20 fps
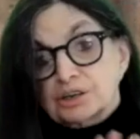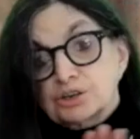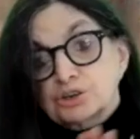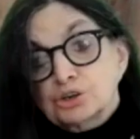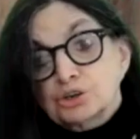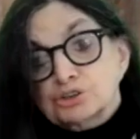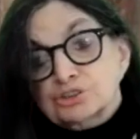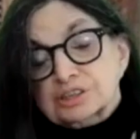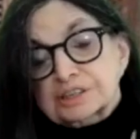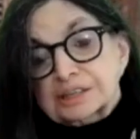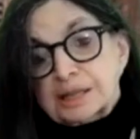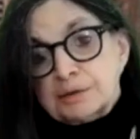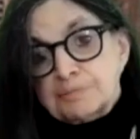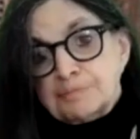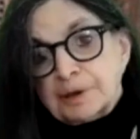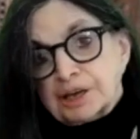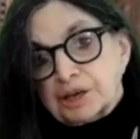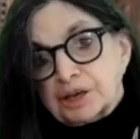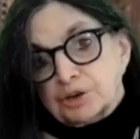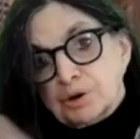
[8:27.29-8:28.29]
You're
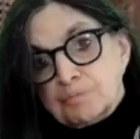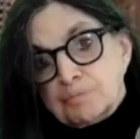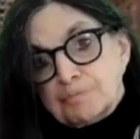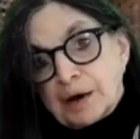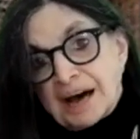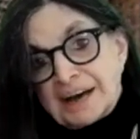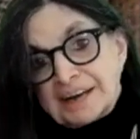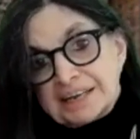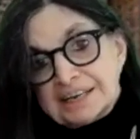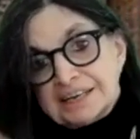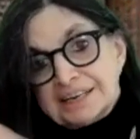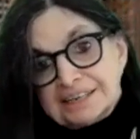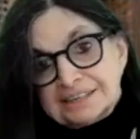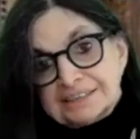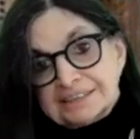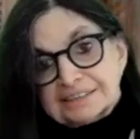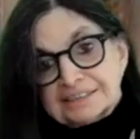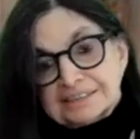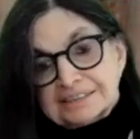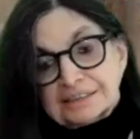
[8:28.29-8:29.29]
sleeping, your body
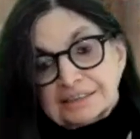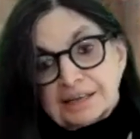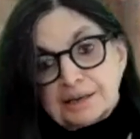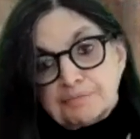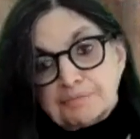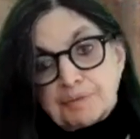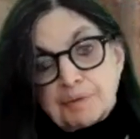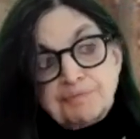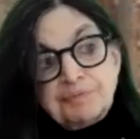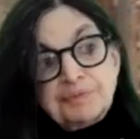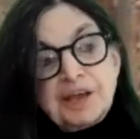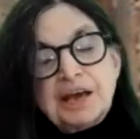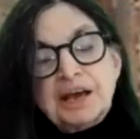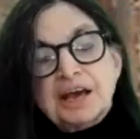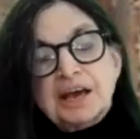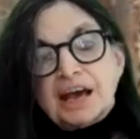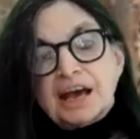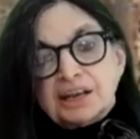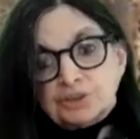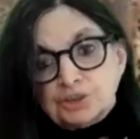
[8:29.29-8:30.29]
is asleep,
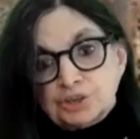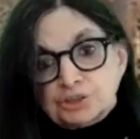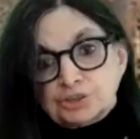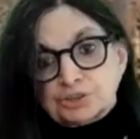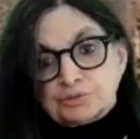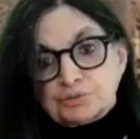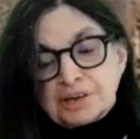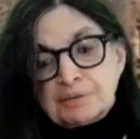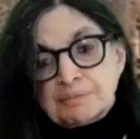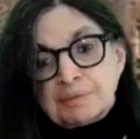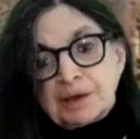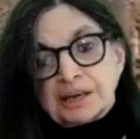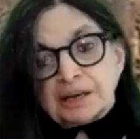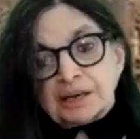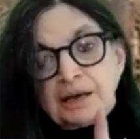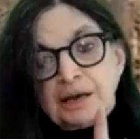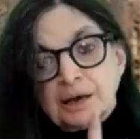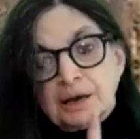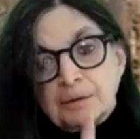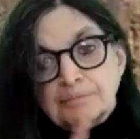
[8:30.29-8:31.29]
and you're
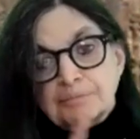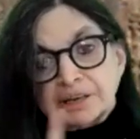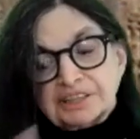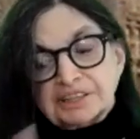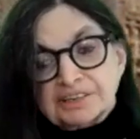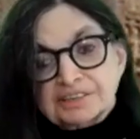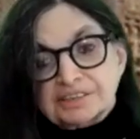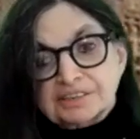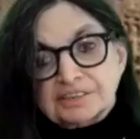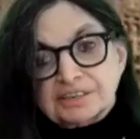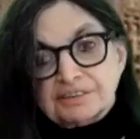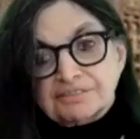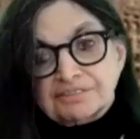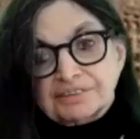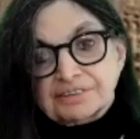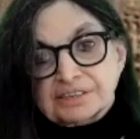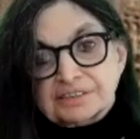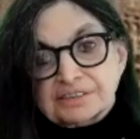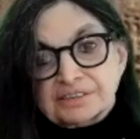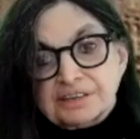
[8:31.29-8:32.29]
dreaming, but there's a
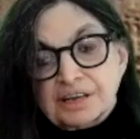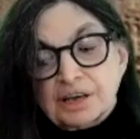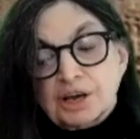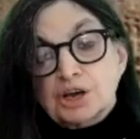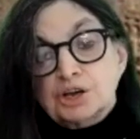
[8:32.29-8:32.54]
difference.